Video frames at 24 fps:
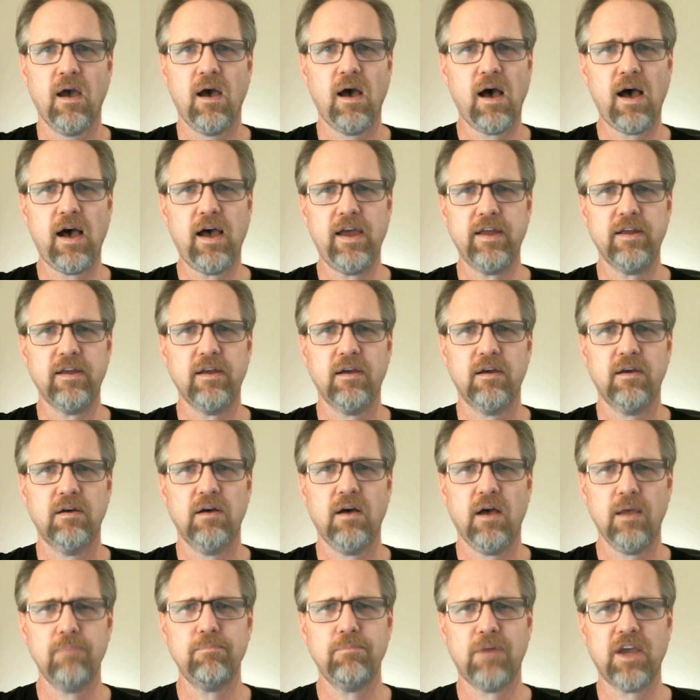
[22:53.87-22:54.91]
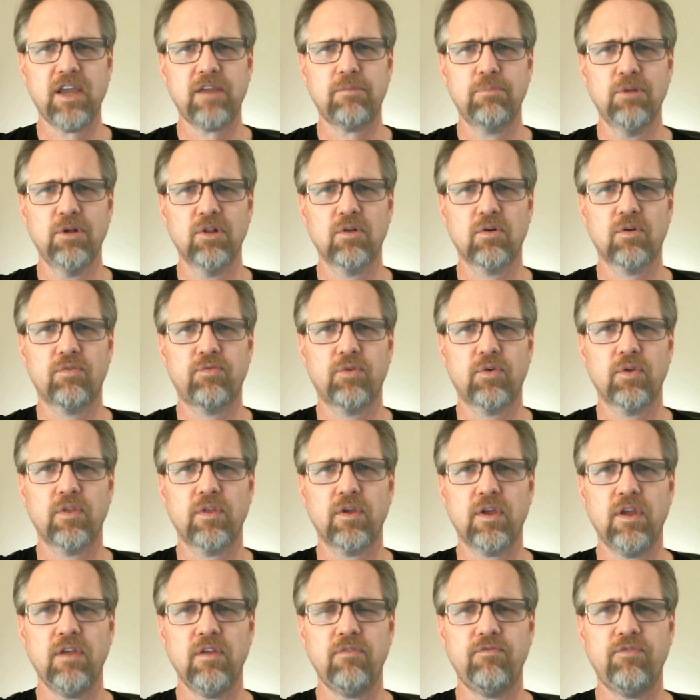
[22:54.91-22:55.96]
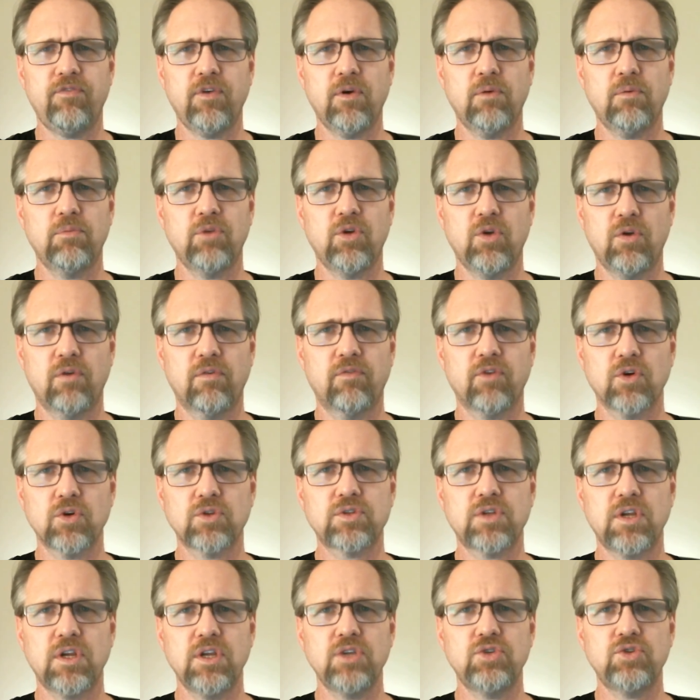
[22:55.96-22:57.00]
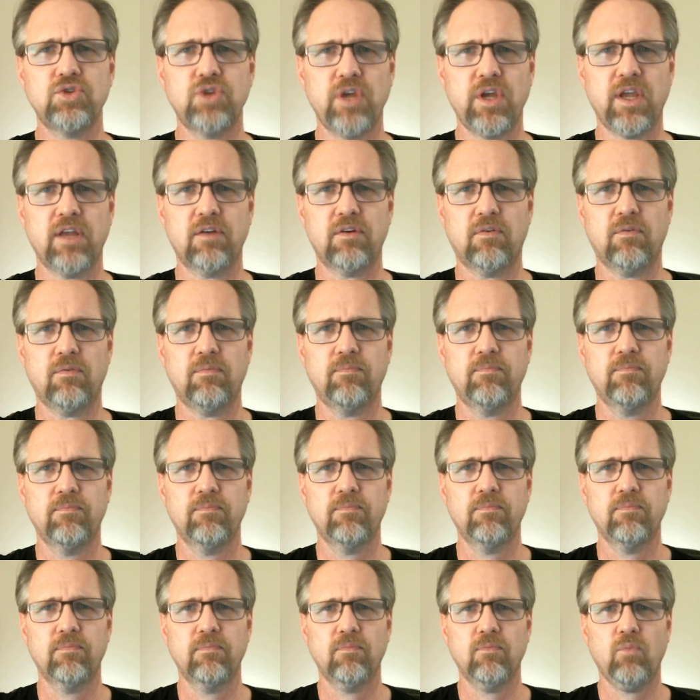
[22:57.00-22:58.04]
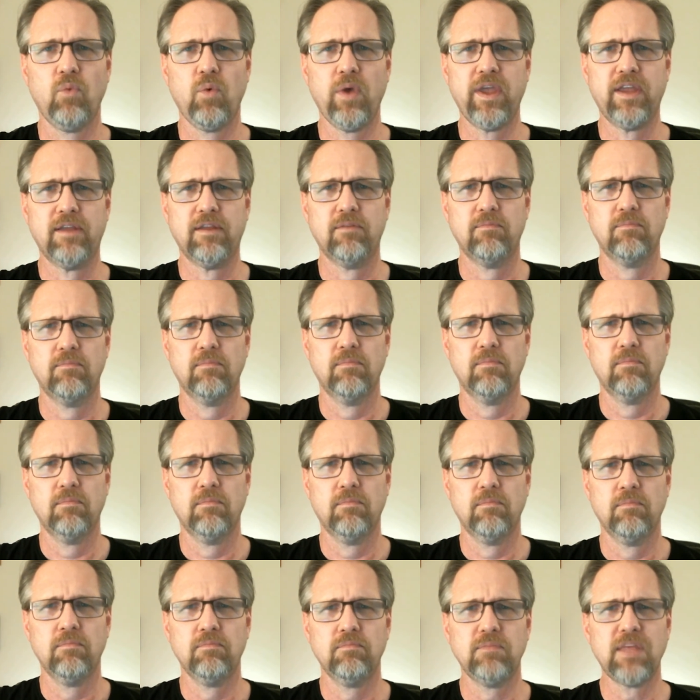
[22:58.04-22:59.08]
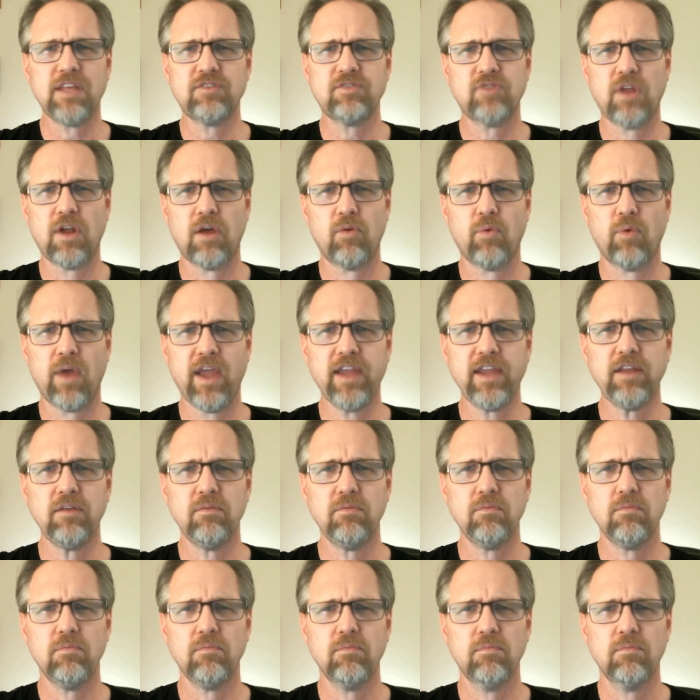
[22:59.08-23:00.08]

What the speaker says: Hi, I'm Mike Miller for the Hitfilm University channel. Wait, that's not right.